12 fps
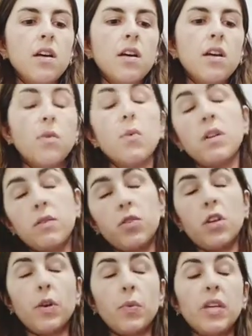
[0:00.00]

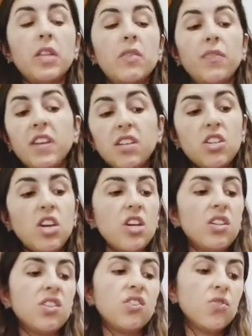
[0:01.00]
when it
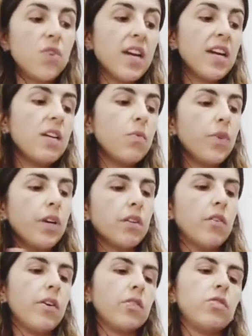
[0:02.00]
finishes drying, we are
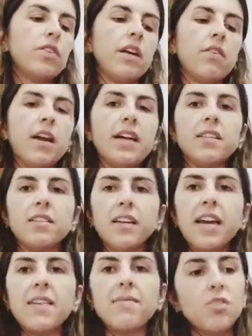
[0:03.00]
going to decorate it,
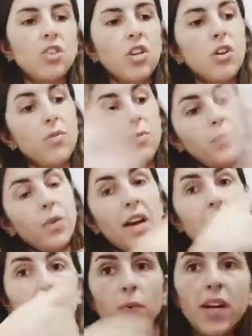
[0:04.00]
okay? So we have to